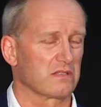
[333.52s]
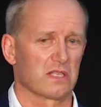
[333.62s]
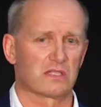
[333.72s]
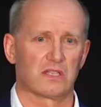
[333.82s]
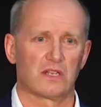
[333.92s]

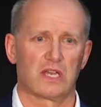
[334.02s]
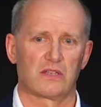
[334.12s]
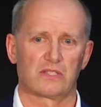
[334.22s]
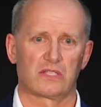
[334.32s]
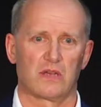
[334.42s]
certainly
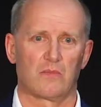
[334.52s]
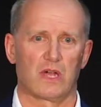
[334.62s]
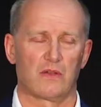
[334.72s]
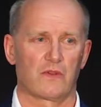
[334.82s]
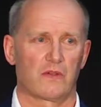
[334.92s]
has,
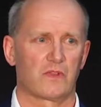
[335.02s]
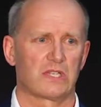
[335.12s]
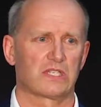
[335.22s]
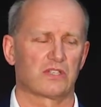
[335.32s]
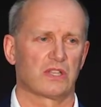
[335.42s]
I've
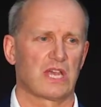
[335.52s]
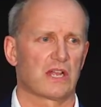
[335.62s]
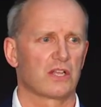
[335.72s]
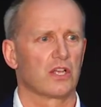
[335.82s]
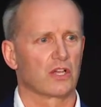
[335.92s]
understood
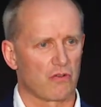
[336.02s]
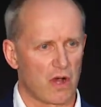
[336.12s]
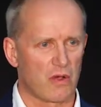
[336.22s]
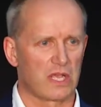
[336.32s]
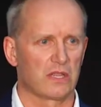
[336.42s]
that,
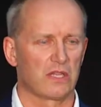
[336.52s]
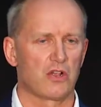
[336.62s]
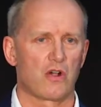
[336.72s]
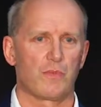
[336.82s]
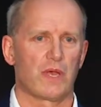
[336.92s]
growing in the
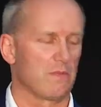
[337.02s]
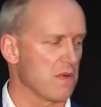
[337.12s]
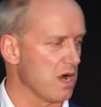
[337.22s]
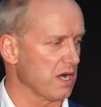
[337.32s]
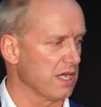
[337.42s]
European
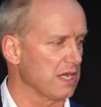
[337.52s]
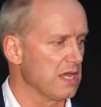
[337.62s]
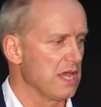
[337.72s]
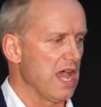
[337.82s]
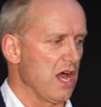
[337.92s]
market,
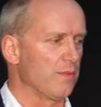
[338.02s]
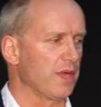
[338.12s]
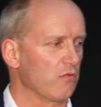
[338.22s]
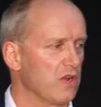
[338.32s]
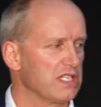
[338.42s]

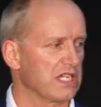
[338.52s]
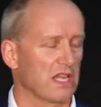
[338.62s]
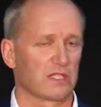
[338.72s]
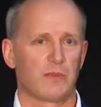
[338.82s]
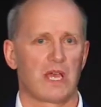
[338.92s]
helping
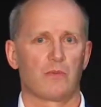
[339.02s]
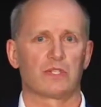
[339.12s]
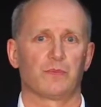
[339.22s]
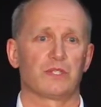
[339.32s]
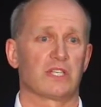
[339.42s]
retailers be able
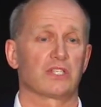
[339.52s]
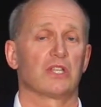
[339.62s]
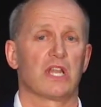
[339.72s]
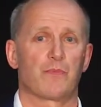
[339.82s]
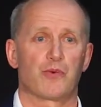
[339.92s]
to
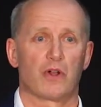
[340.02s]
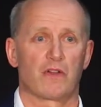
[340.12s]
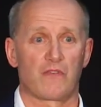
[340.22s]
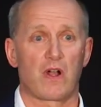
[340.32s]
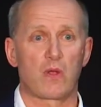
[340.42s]
position their
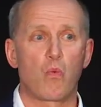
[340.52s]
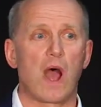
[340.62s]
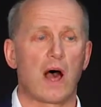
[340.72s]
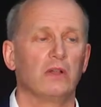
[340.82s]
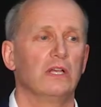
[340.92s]
product very
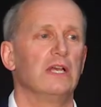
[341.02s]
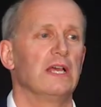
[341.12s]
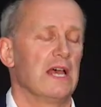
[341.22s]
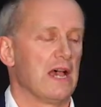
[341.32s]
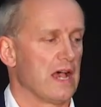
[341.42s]
well,
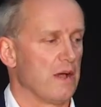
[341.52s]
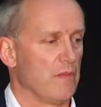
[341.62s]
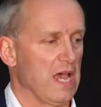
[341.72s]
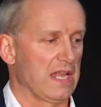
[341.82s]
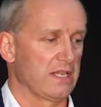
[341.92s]

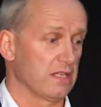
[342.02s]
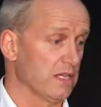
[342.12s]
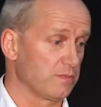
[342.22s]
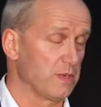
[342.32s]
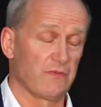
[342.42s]
and
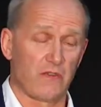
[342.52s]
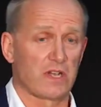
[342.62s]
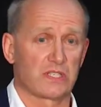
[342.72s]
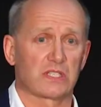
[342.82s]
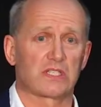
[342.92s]
has been
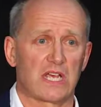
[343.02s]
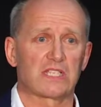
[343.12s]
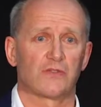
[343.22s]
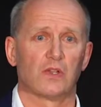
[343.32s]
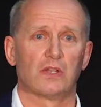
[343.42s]
very
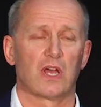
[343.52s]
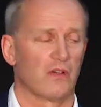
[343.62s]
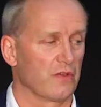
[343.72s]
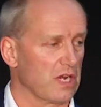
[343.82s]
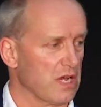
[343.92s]
successful
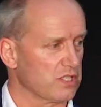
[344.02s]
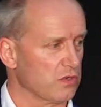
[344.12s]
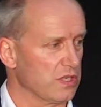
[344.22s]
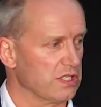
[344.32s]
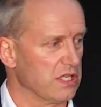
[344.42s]
over the last
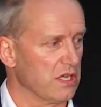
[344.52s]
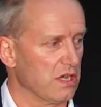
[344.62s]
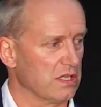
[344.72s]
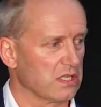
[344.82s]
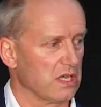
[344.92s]
20
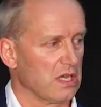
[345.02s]
years.